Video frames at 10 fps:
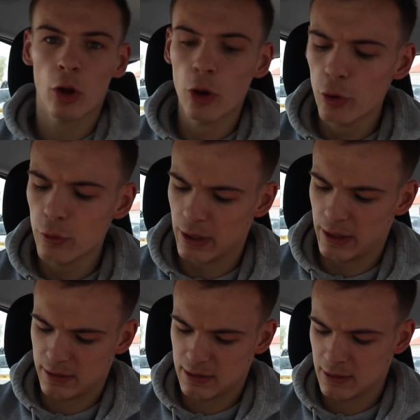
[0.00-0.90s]
do
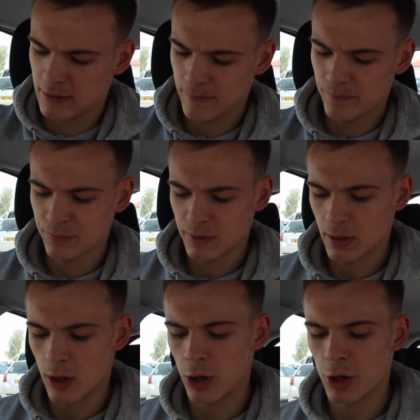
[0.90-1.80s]

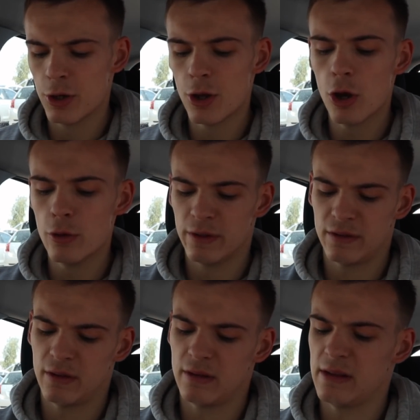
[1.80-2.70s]
this. I know
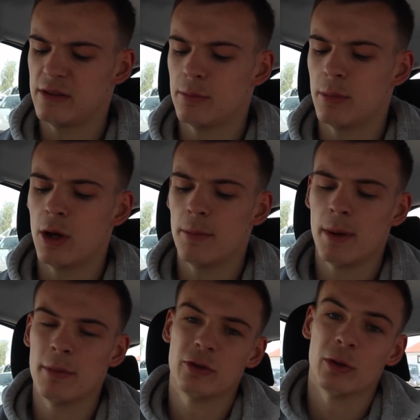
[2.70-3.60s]
this is a decent bar,
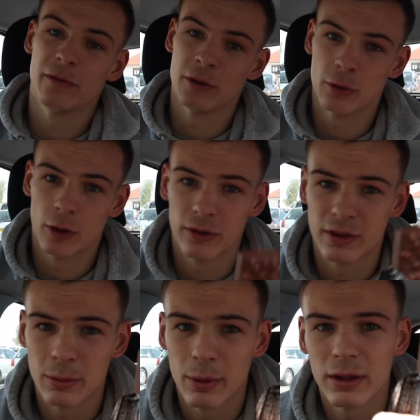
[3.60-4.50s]
but I'm going to do it for you
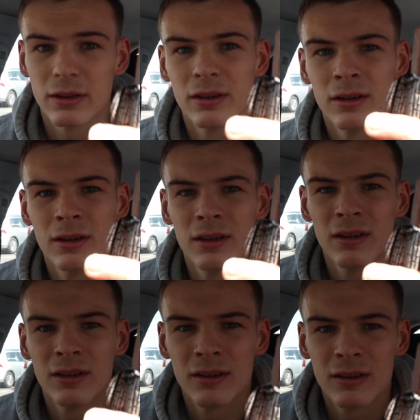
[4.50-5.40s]
guys anyway.
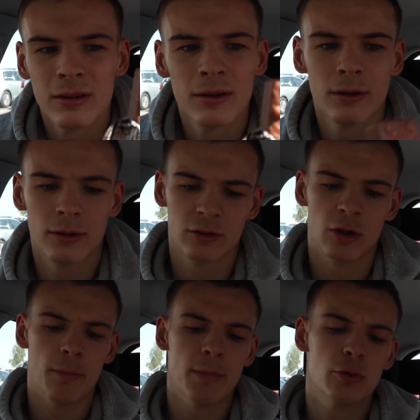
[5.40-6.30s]

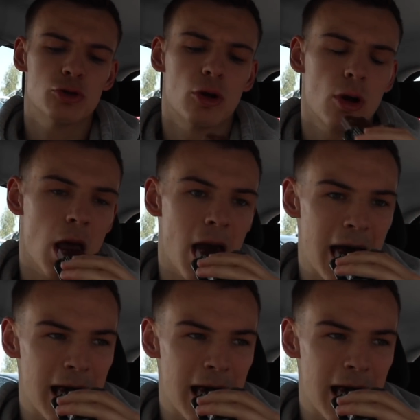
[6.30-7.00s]
So I have milk chocolate,